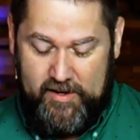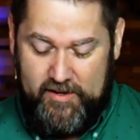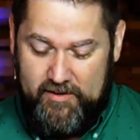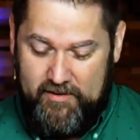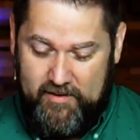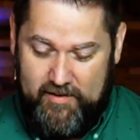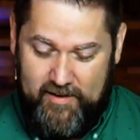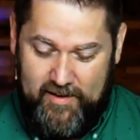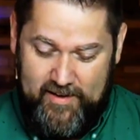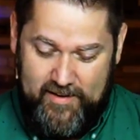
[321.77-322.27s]
in
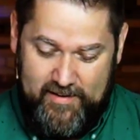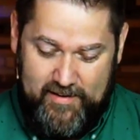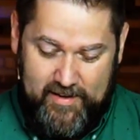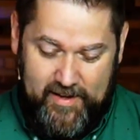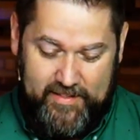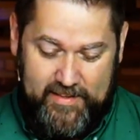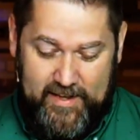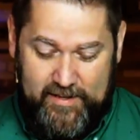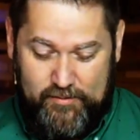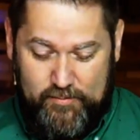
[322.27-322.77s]
your
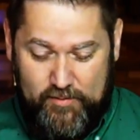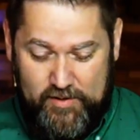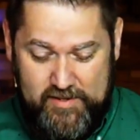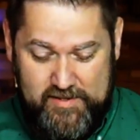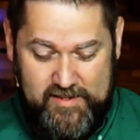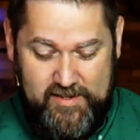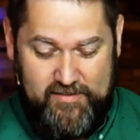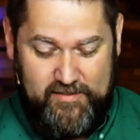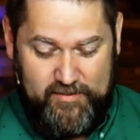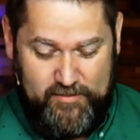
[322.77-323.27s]
conduct. That's what
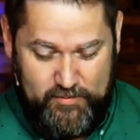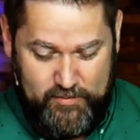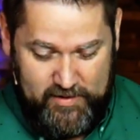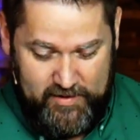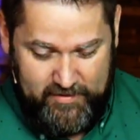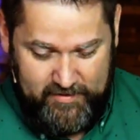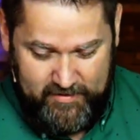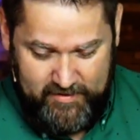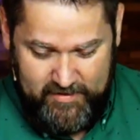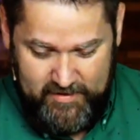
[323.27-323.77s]
Jesus
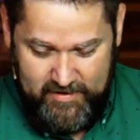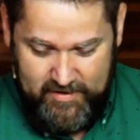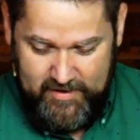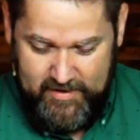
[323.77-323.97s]
was.